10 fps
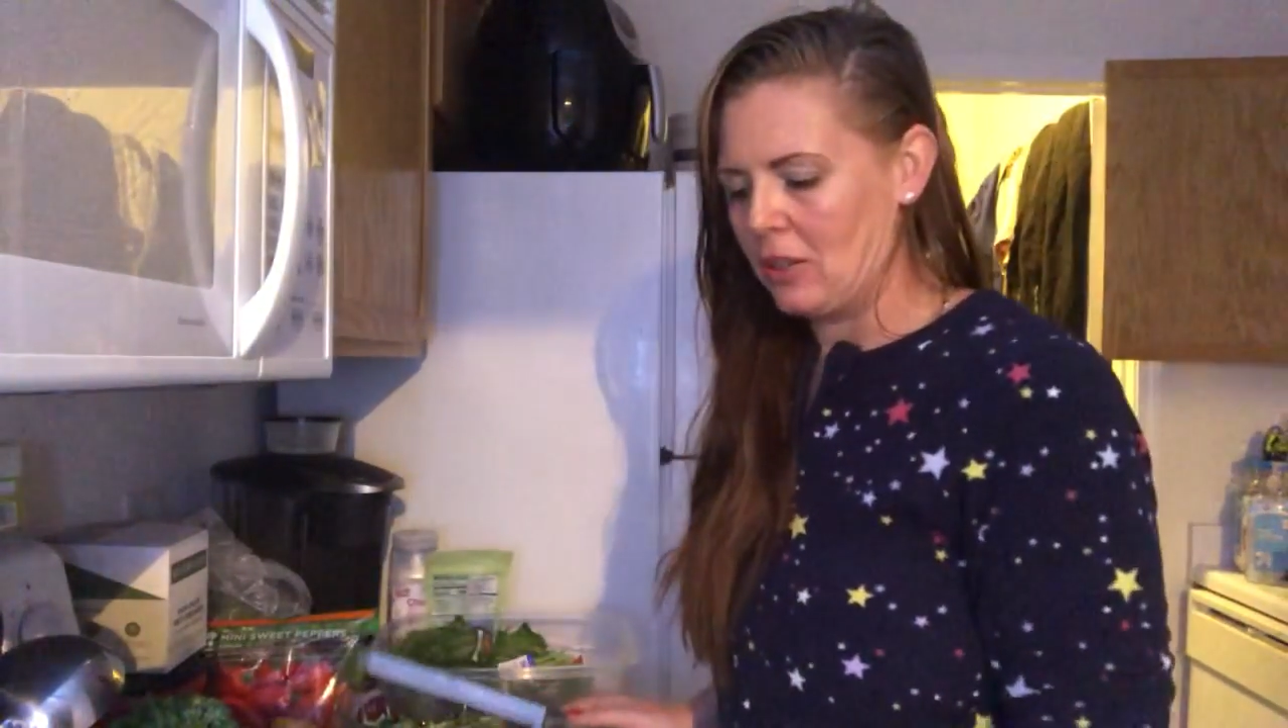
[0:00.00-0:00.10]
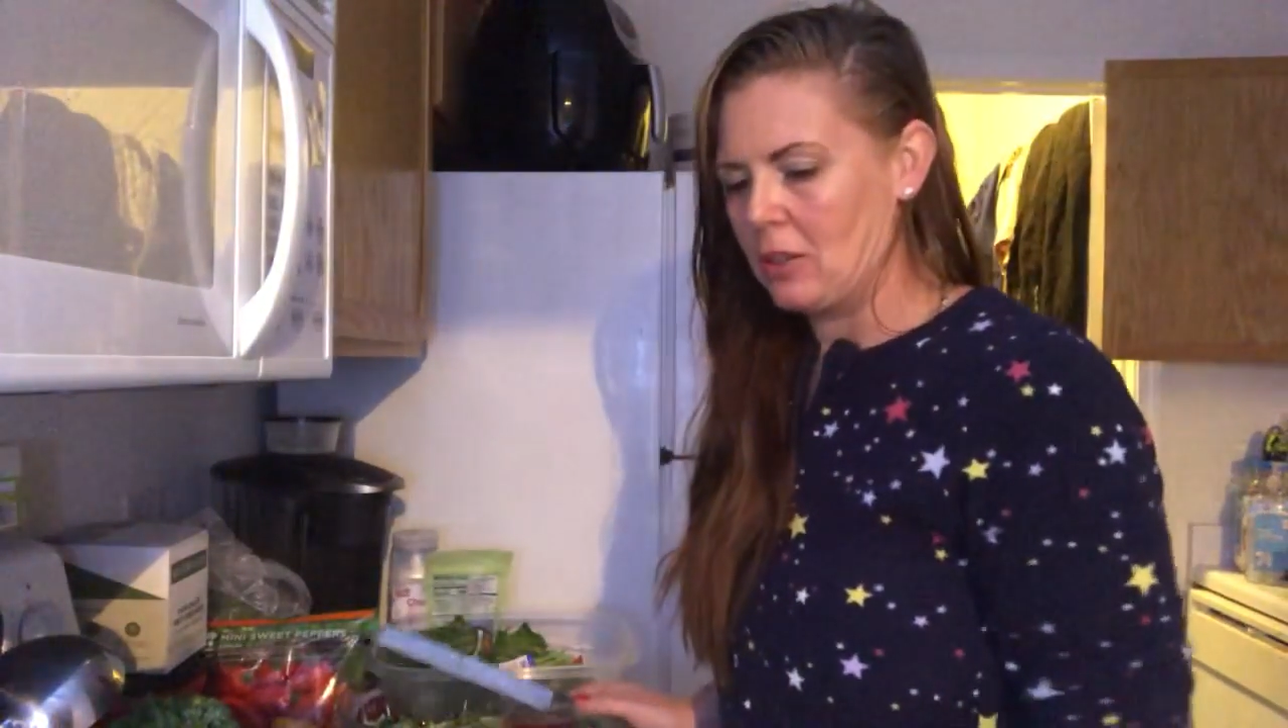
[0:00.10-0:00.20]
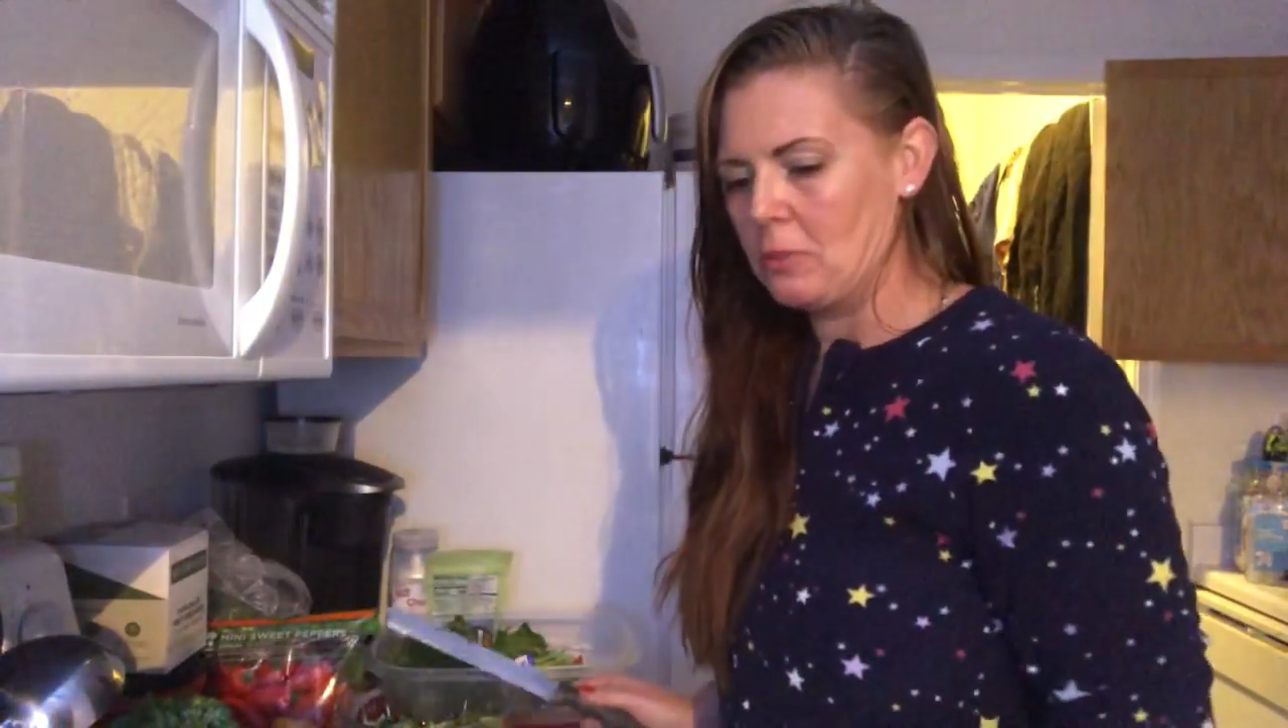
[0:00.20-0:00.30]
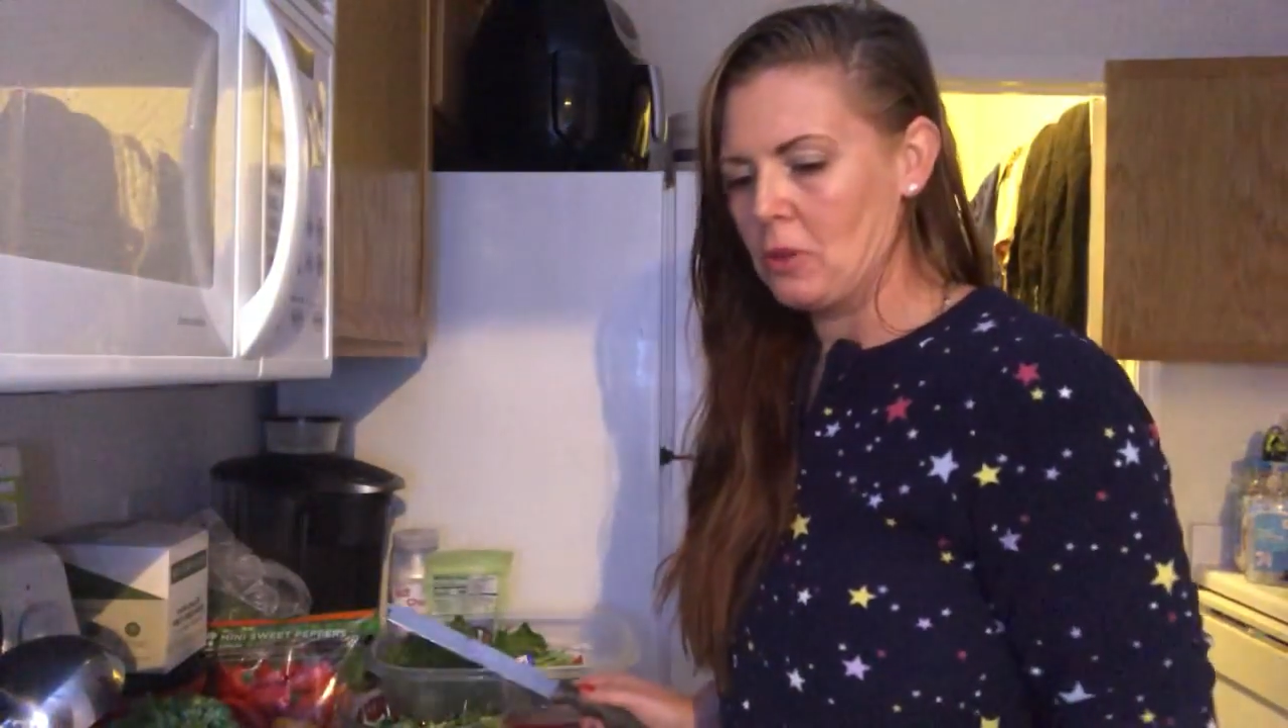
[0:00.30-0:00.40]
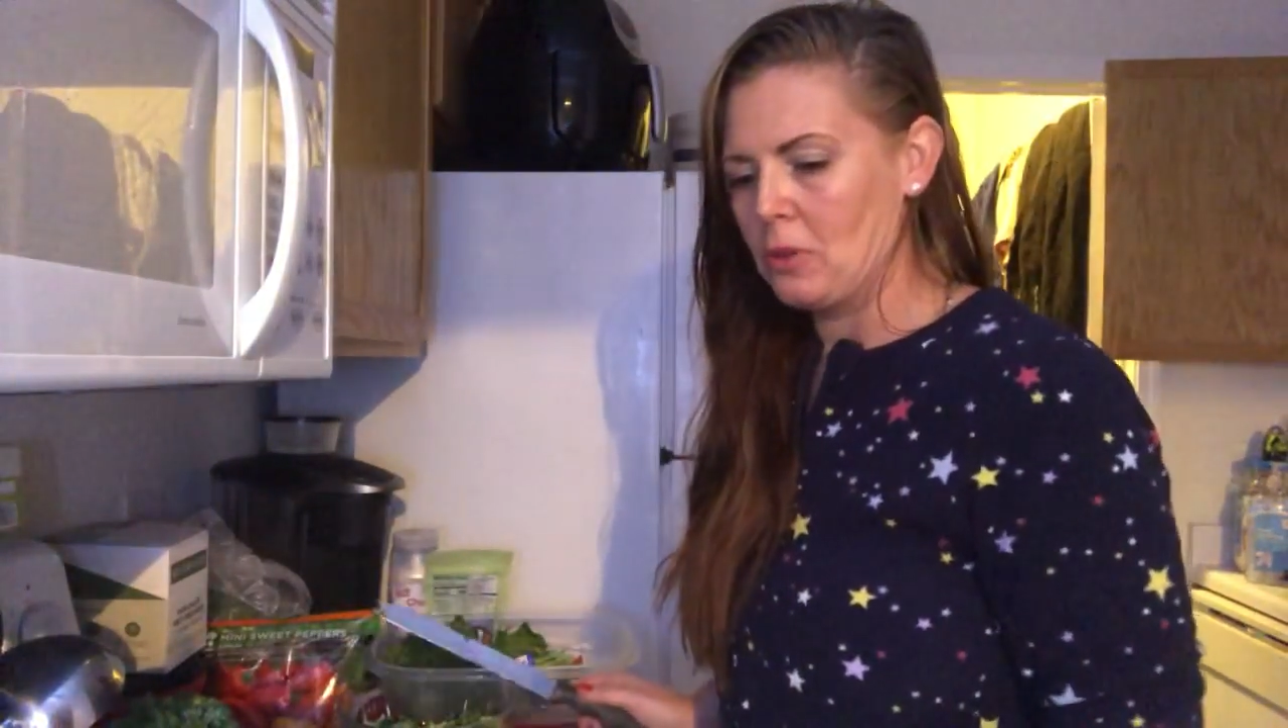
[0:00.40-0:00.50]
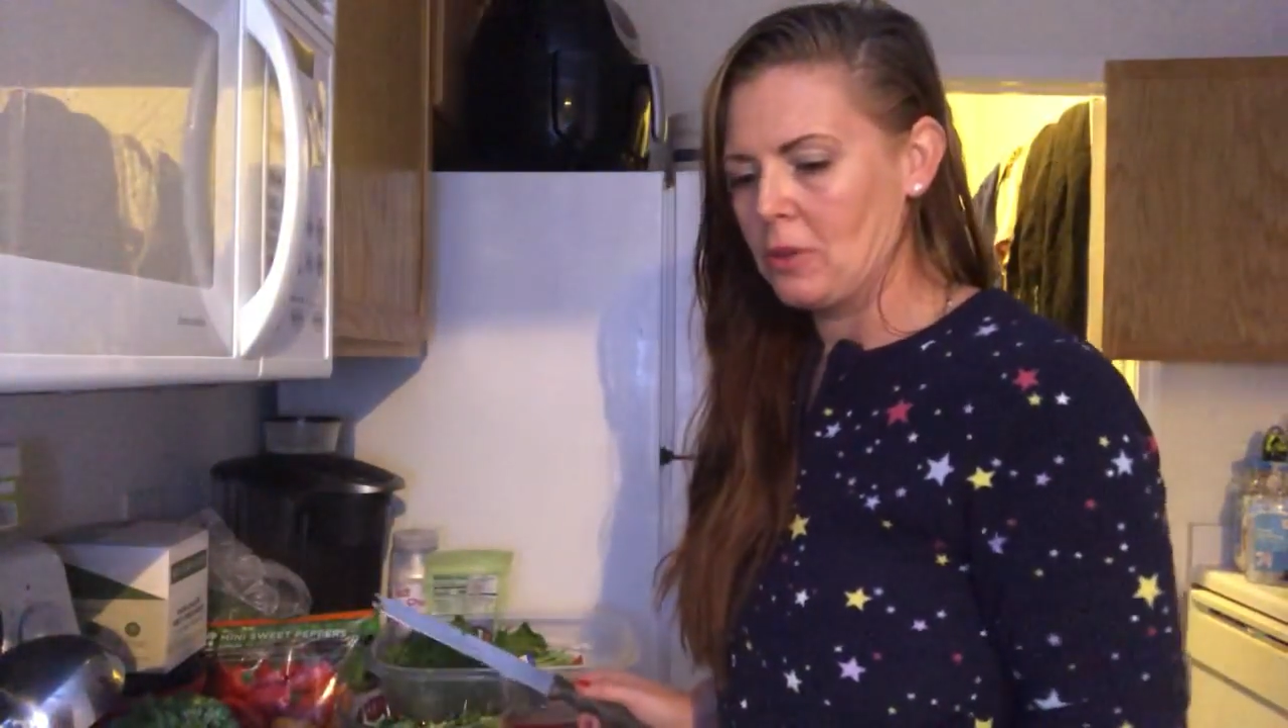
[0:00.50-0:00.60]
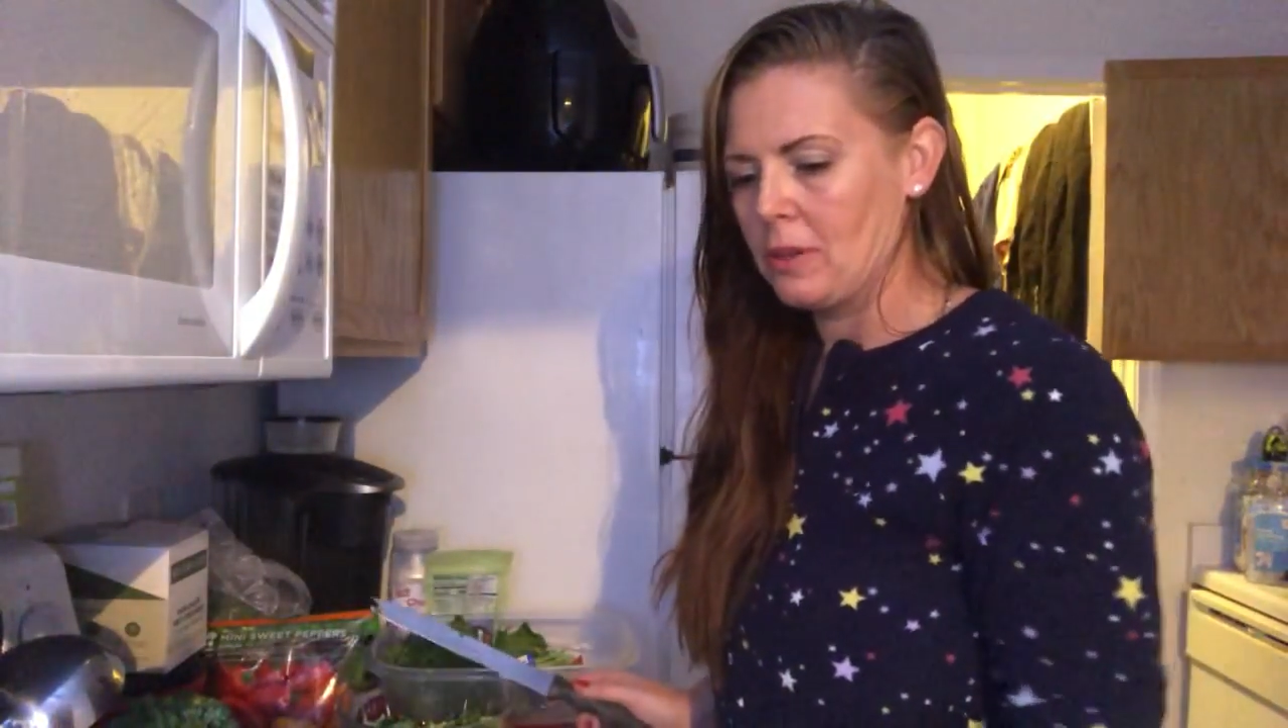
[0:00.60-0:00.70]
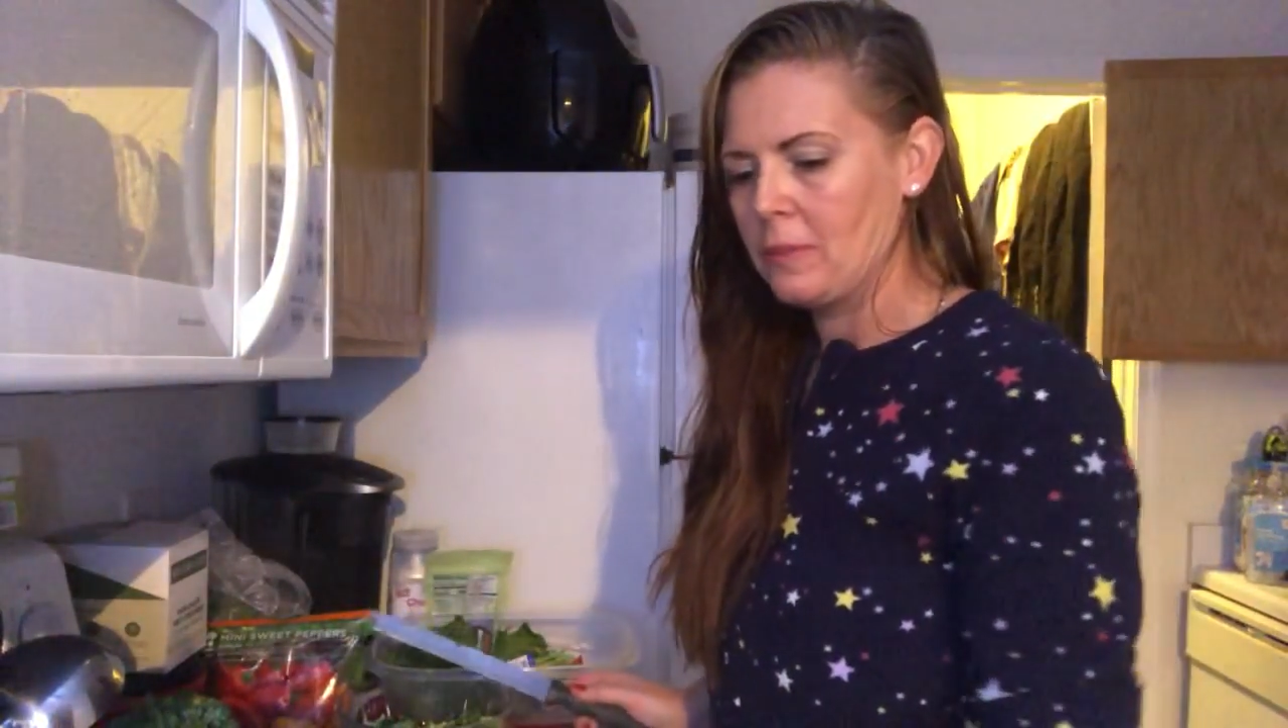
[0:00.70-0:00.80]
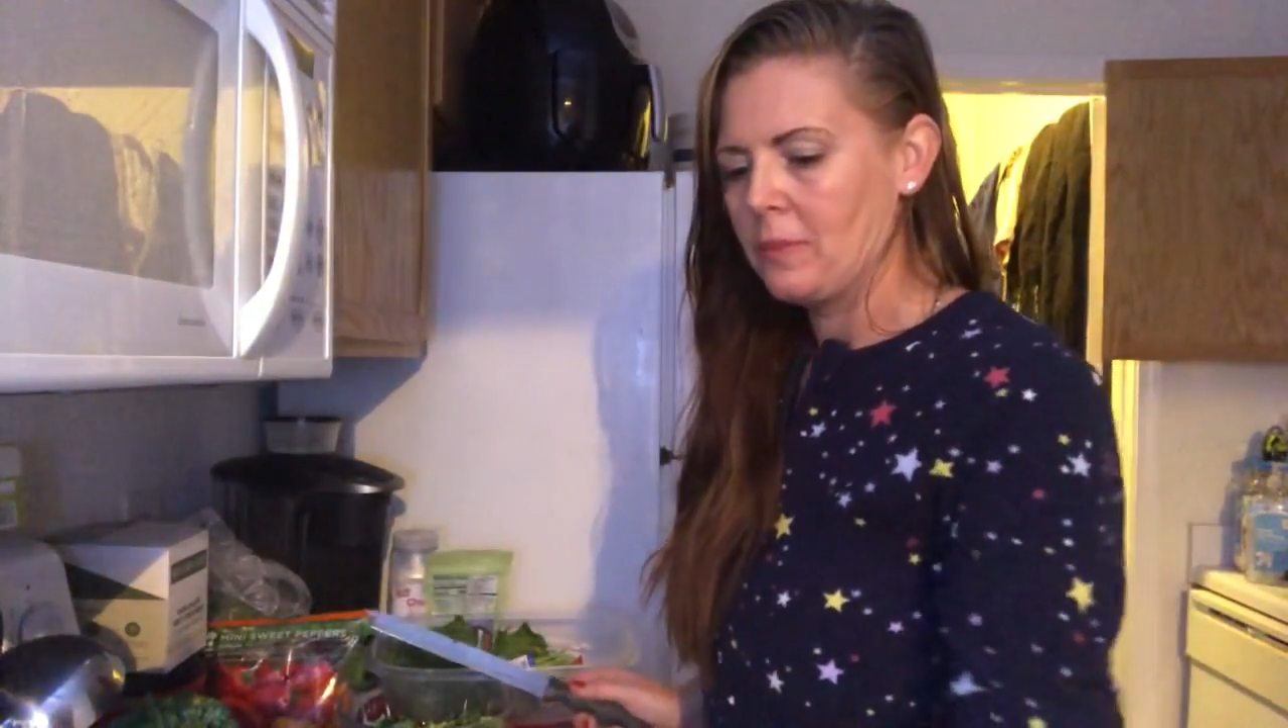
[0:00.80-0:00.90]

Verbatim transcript: good mood.